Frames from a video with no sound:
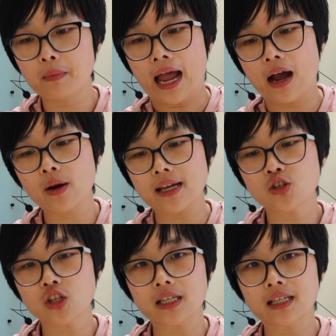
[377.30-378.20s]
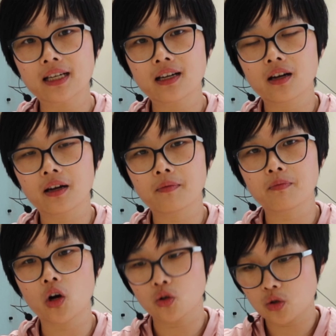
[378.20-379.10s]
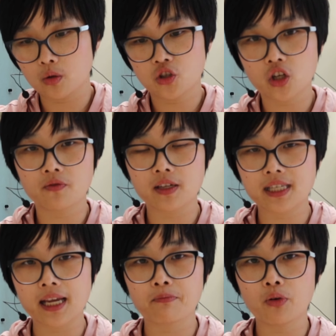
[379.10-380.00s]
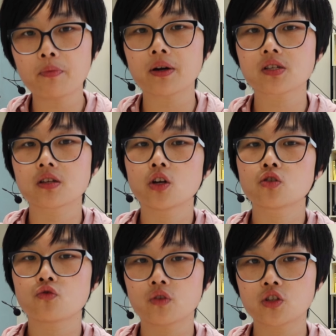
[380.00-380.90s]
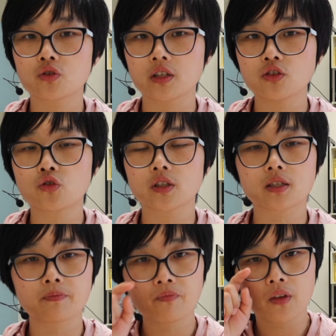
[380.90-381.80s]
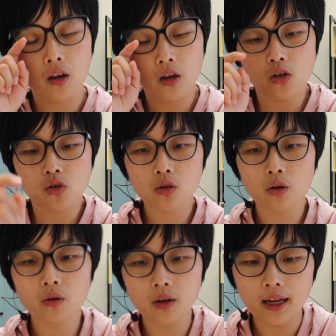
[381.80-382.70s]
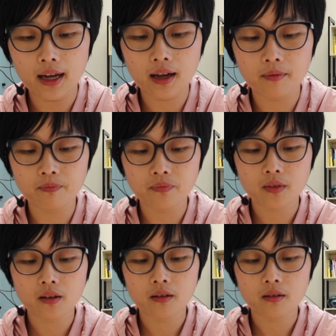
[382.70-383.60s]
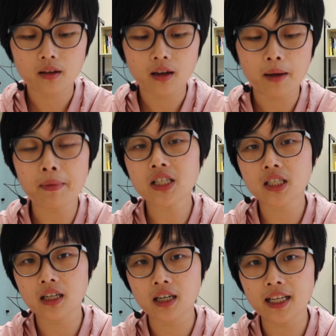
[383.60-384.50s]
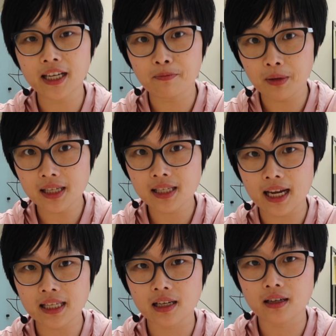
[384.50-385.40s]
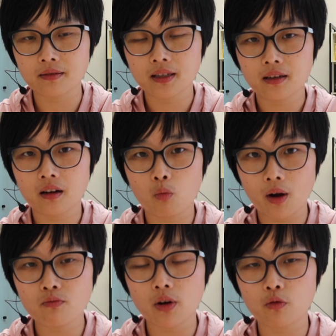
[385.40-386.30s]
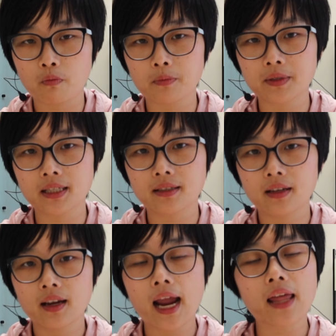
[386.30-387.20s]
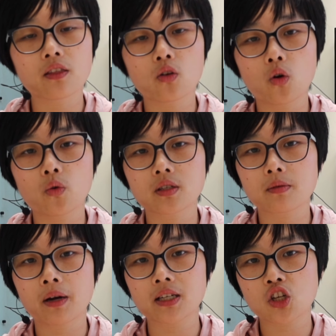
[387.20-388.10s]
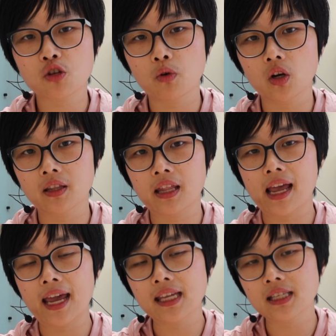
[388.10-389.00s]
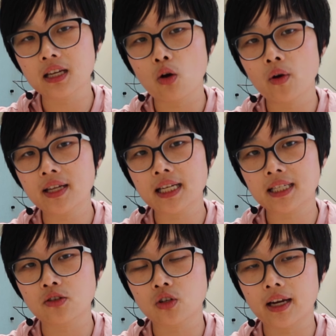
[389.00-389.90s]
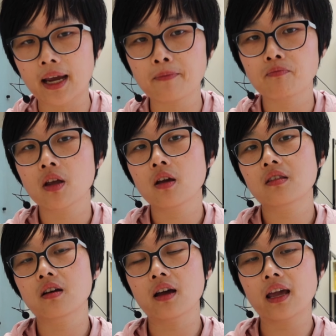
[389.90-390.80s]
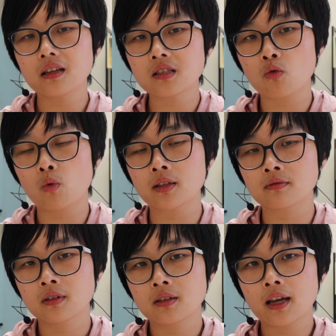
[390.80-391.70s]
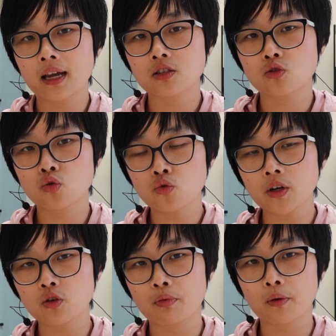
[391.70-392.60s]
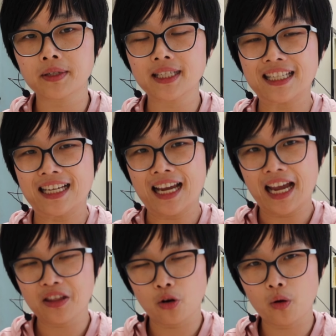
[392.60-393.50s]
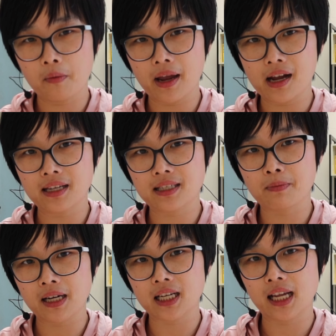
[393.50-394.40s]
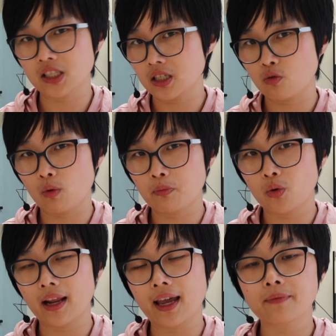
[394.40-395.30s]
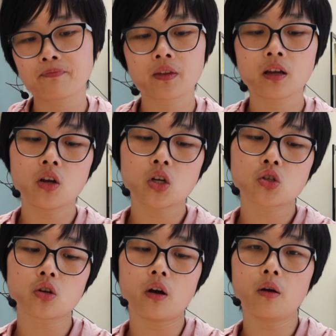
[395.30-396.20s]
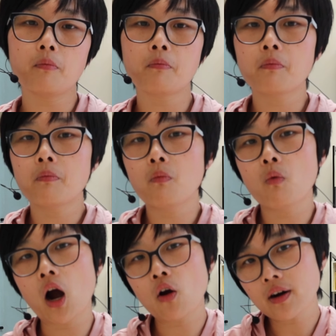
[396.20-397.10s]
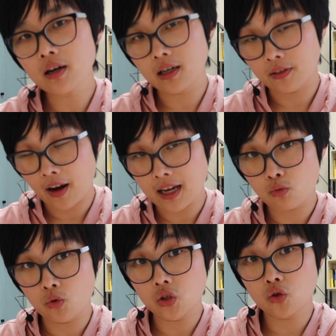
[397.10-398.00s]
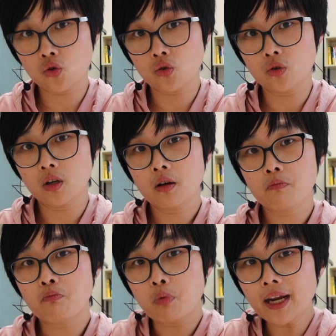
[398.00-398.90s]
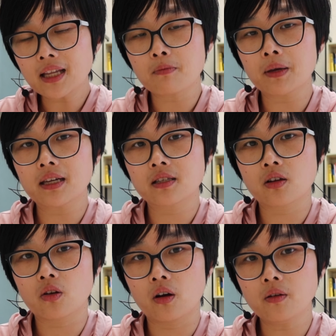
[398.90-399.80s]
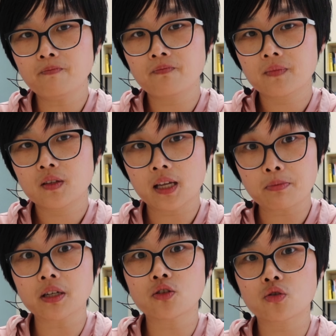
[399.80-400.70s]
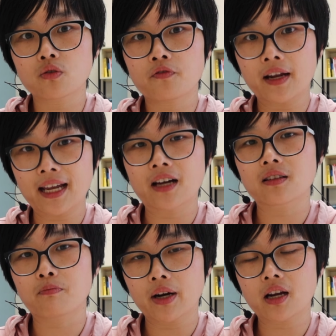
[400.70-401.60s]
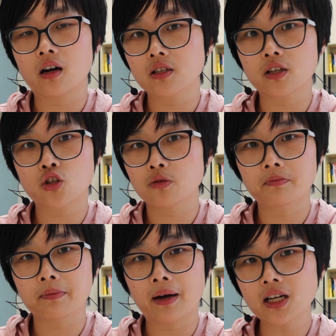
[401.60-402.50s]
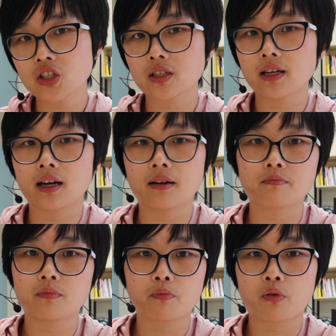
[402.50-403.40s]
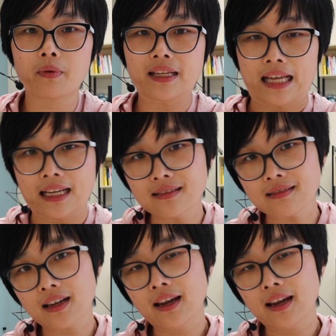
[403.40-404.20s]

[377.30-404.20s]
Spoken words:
How can she also achieve the same purpose to reduce the interest? So I mentioned that earlier, BNZ has a one rental property and the loan is much smaller than the ANZ, only 600K. The ANZ one has two rental property and the loan amount is much larger, it's 1.8. So our advice was to break the BNZ loan, subject to finding out the break cost. It shouldn't be much, probably none.